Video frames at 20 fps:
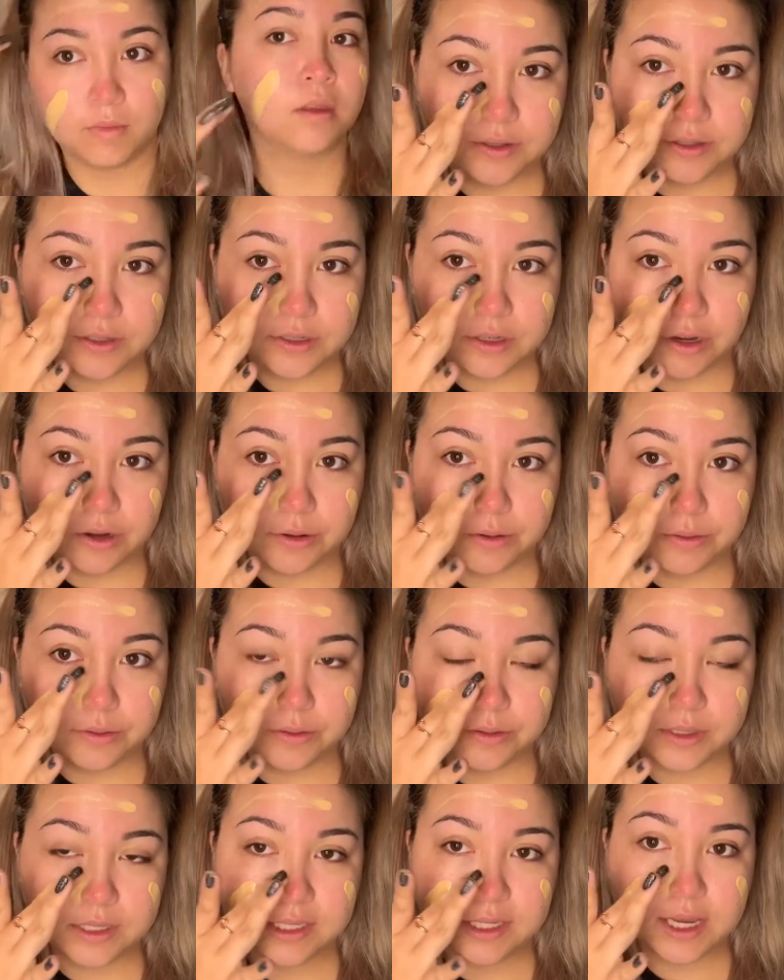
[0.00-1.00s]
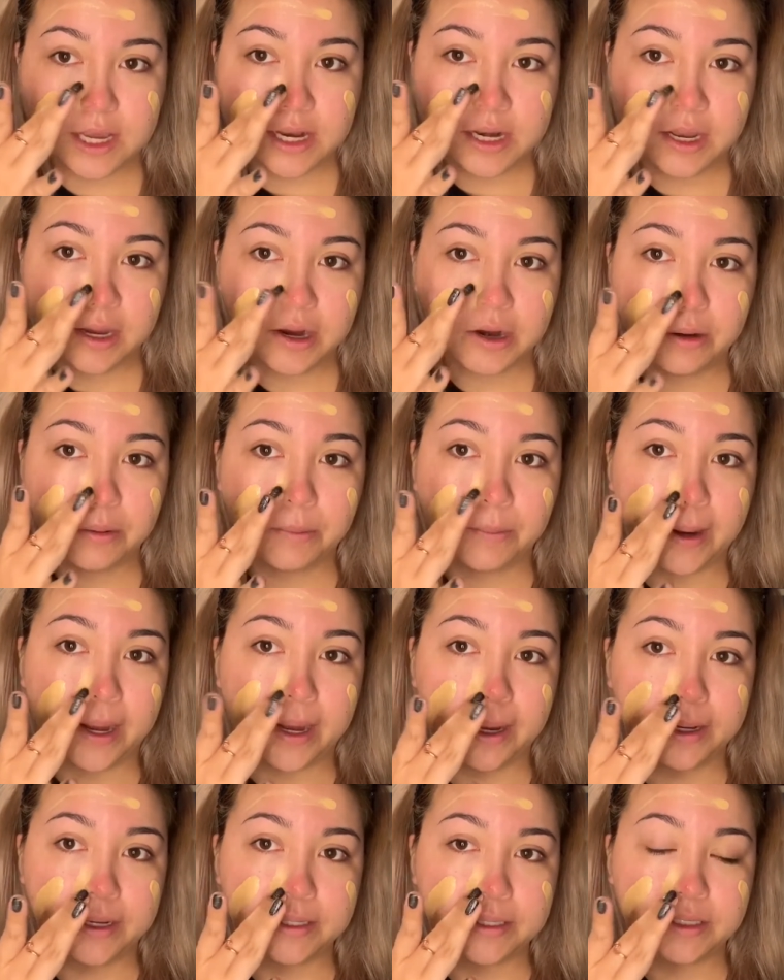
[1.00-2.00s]
So skincare
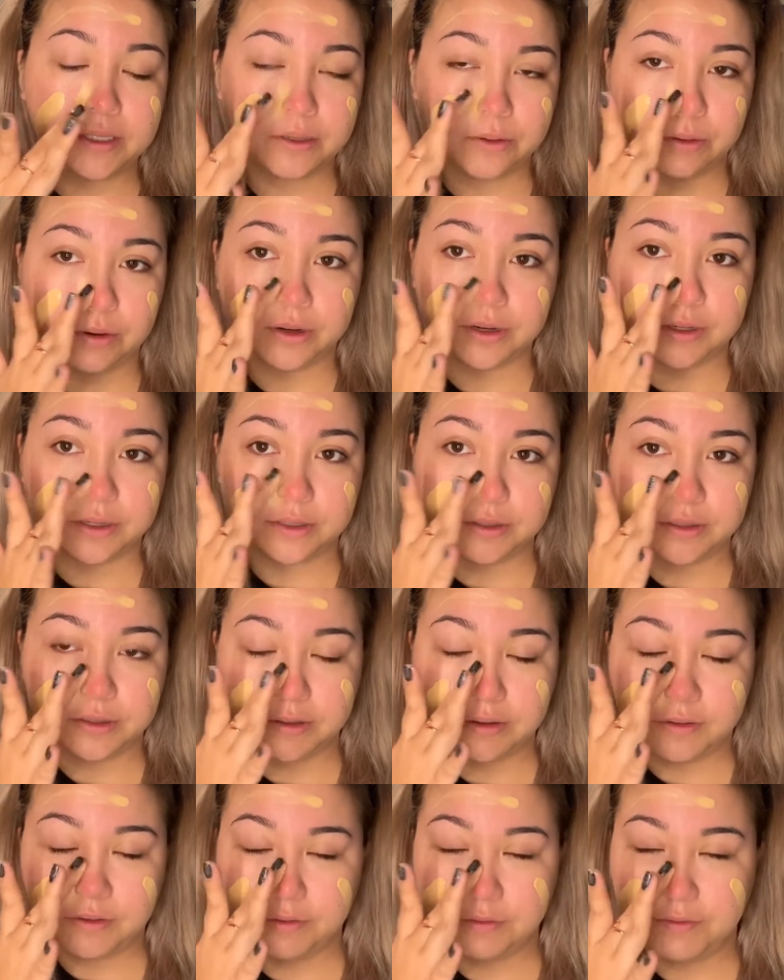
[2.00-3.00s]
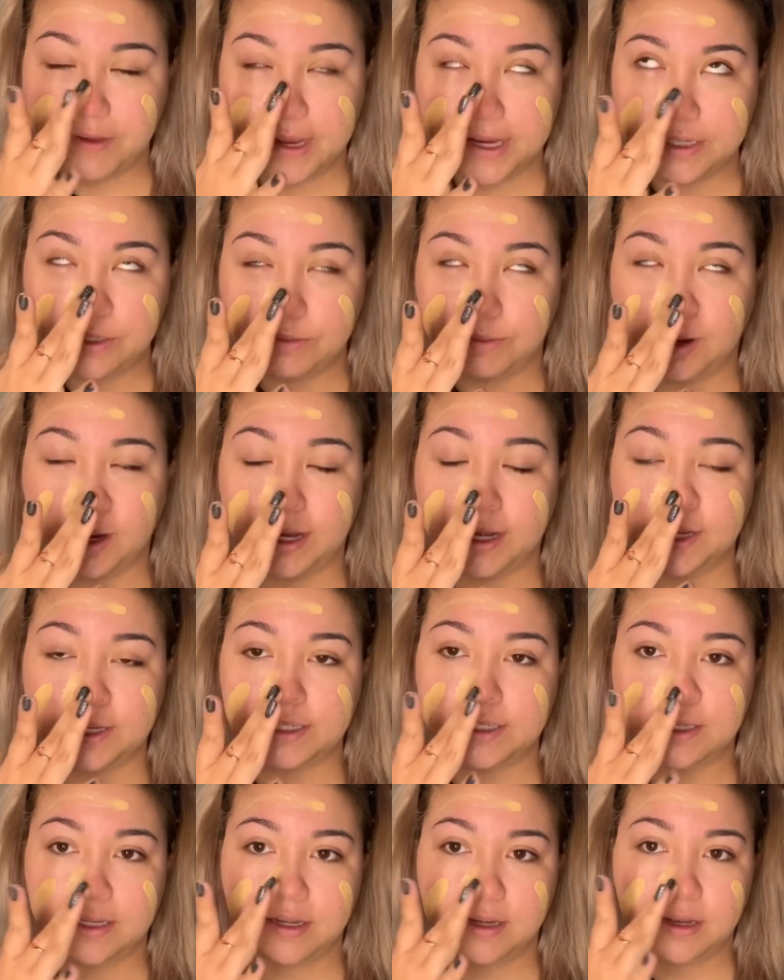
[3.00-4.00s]
wise or face
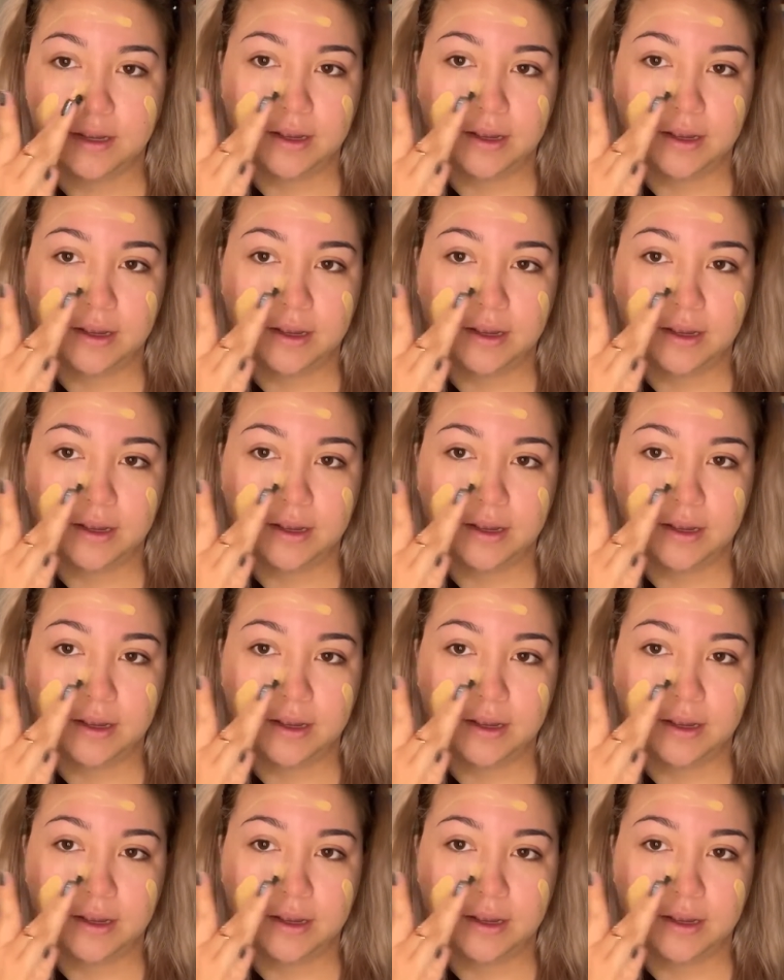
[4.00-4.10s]
wise,